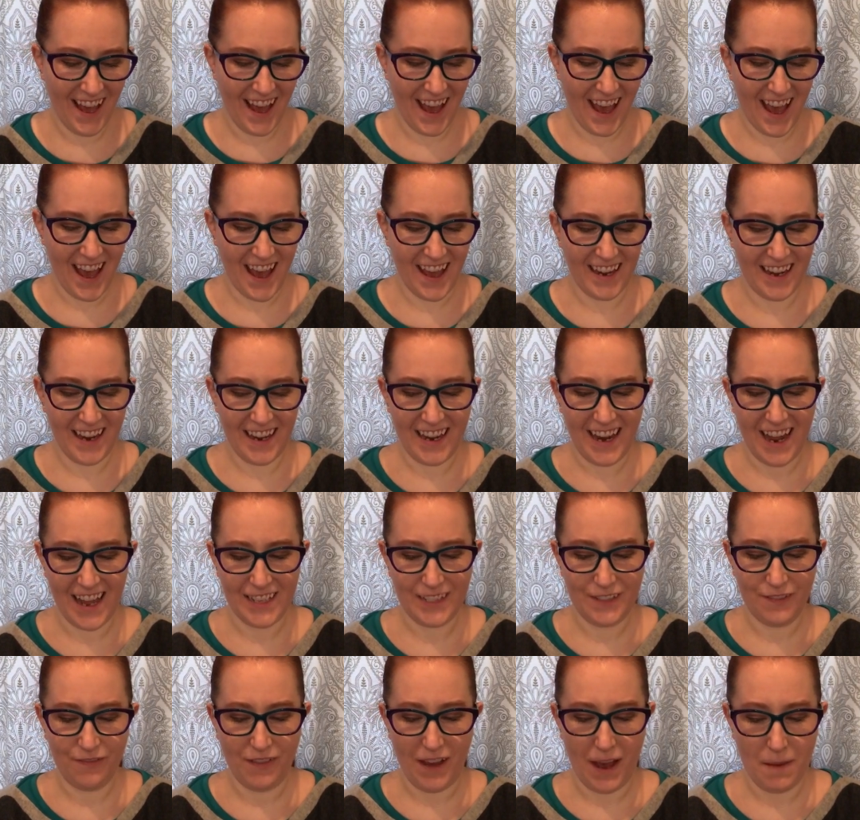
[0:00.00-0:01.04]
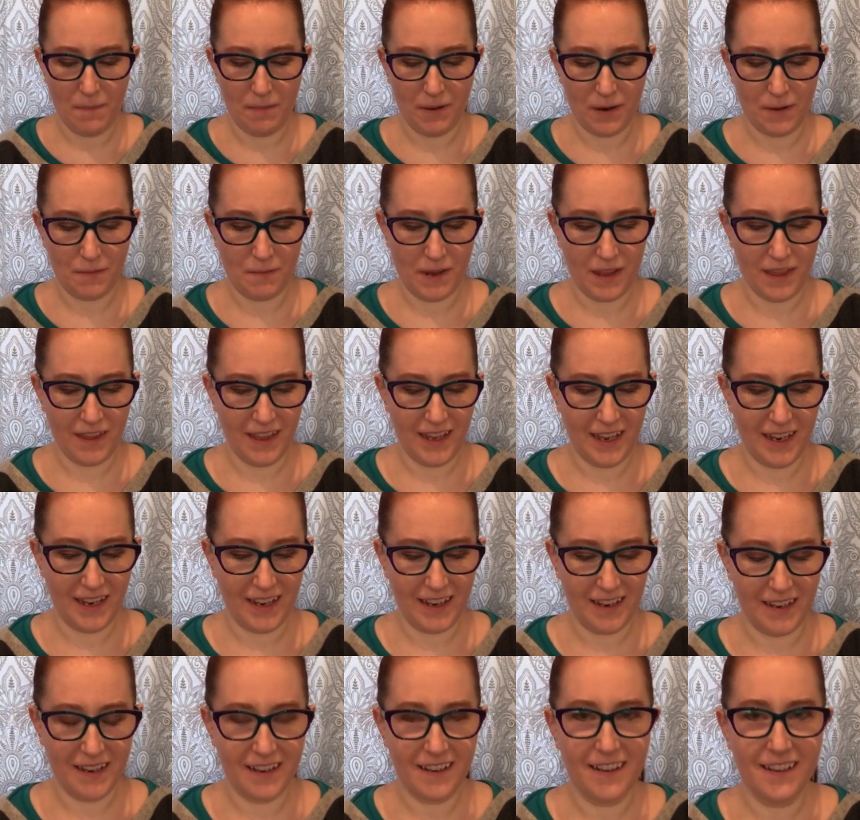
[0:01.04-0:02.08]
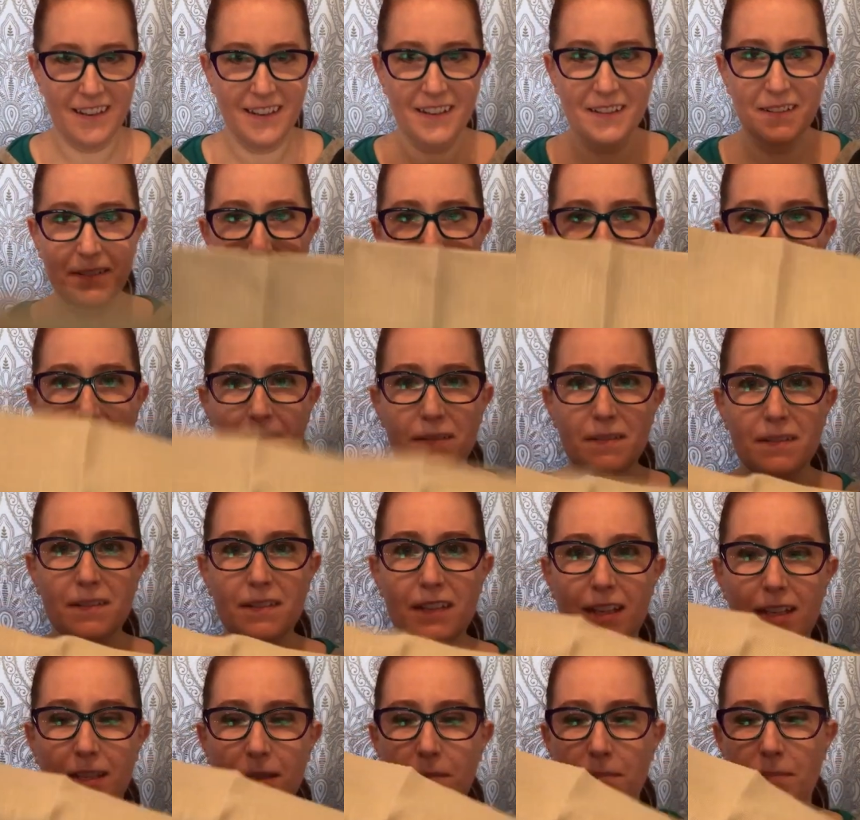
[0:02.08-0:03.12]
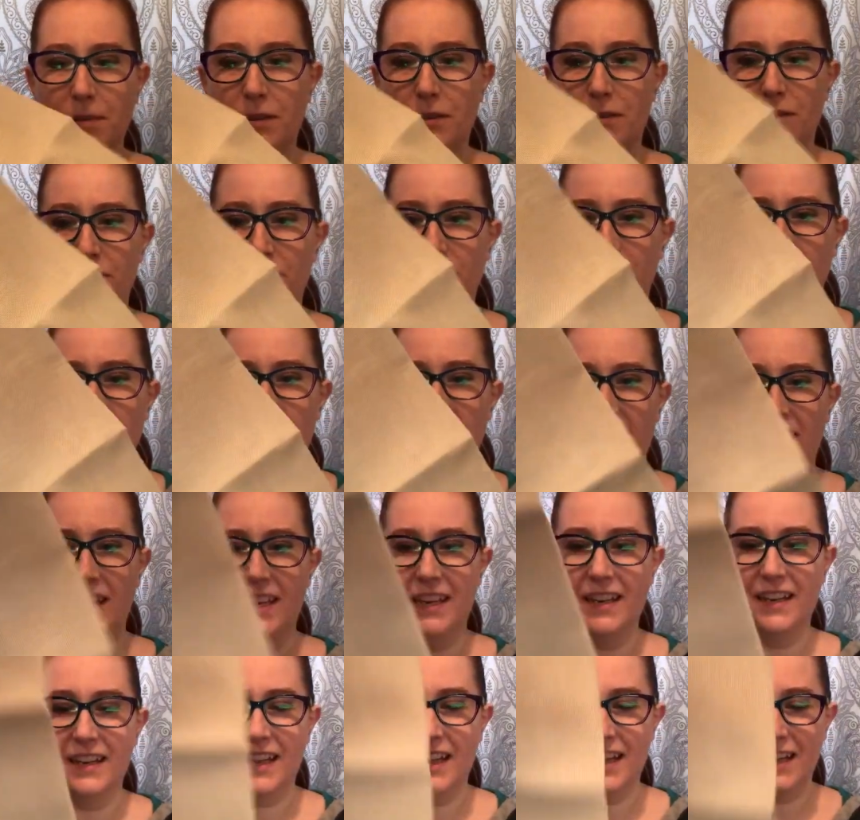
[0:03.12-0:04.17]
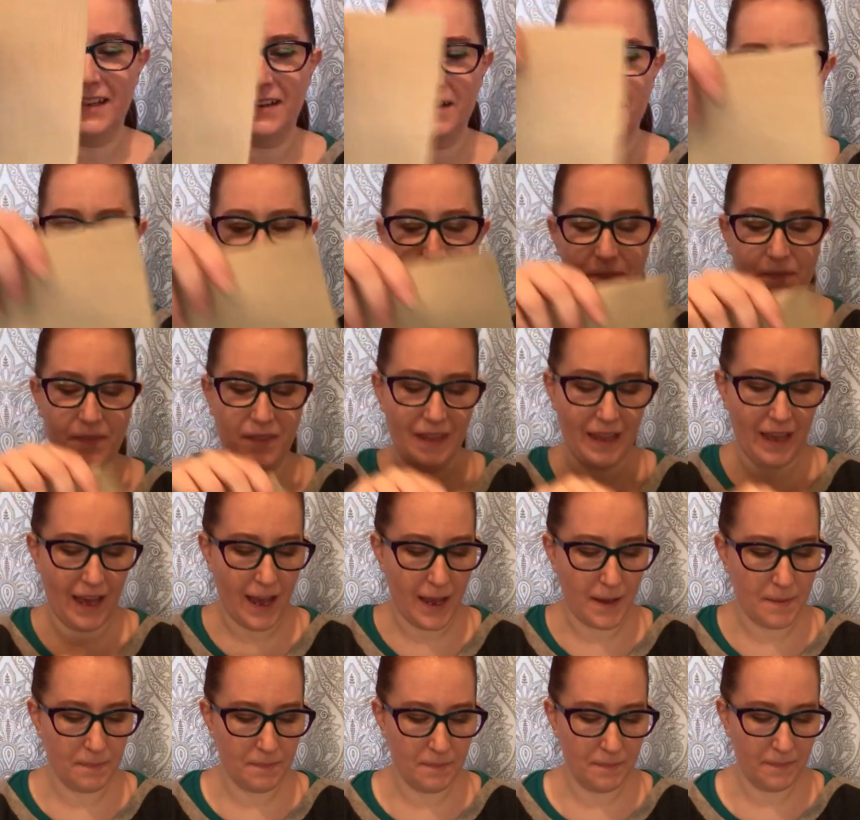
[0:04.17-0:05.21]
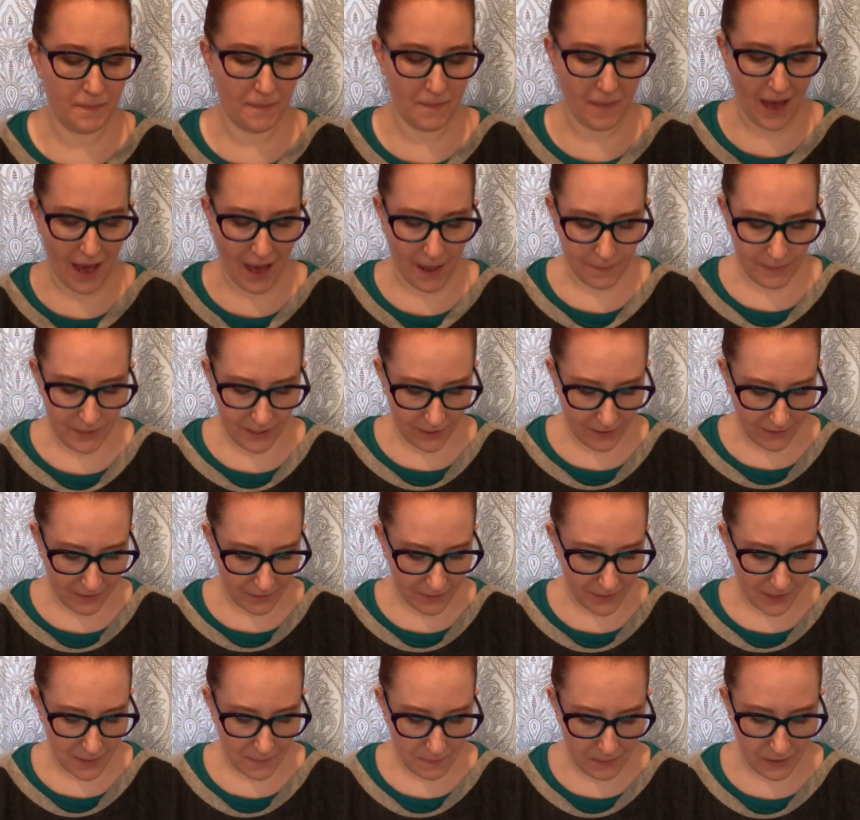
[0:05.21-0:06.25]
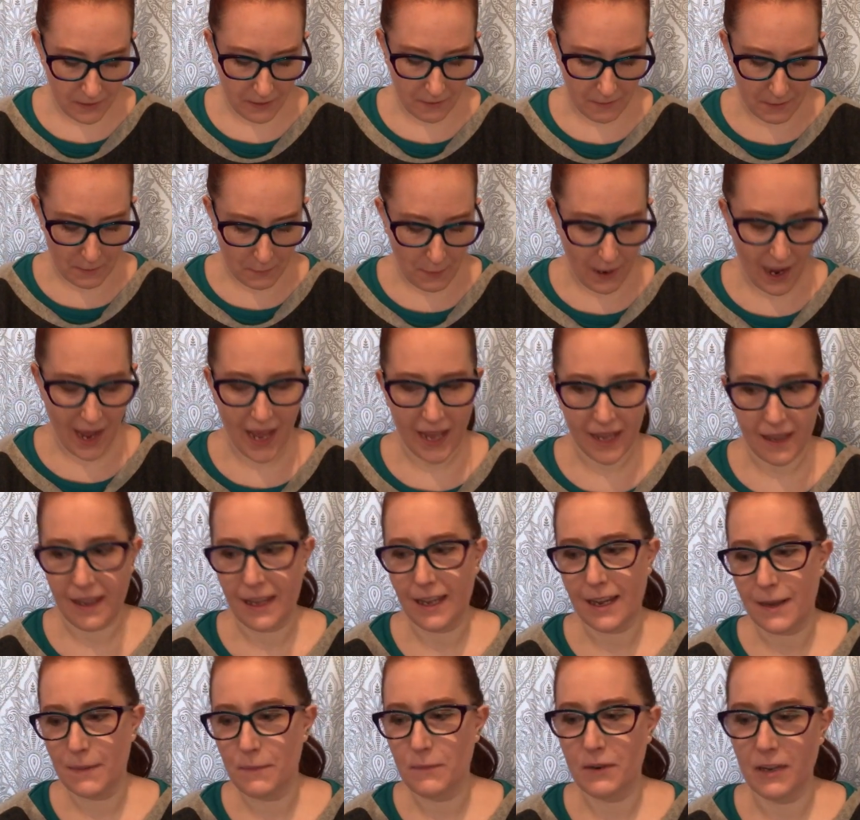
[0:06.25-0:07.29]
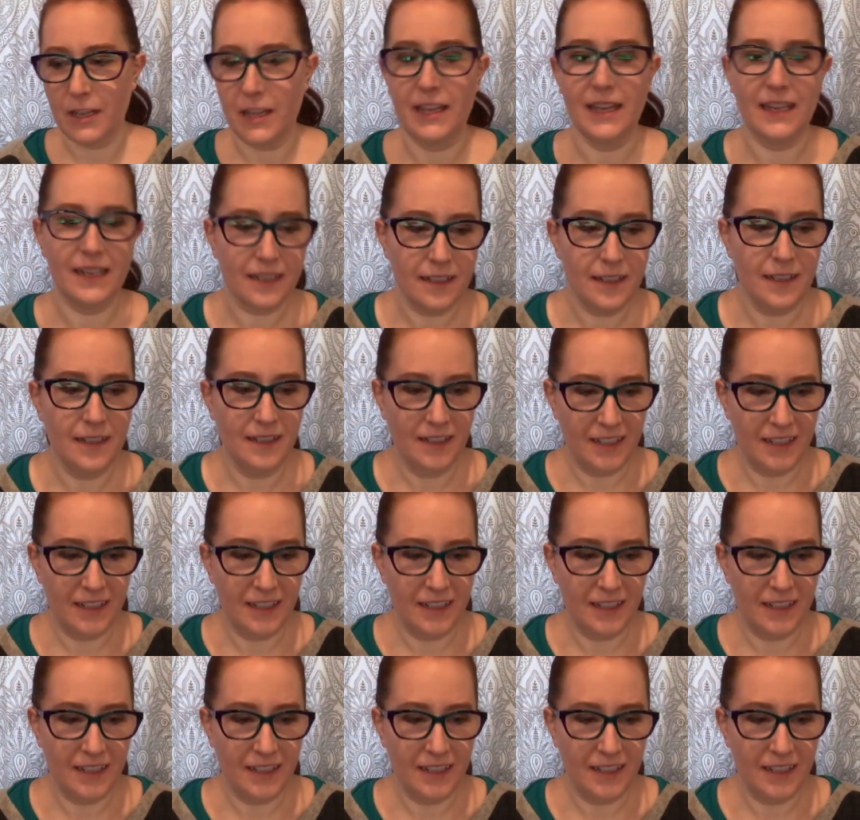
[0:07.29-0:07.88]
And it has fabric with it that's beautiful linen. Like, I'm absolutely blown away. Like, I'm really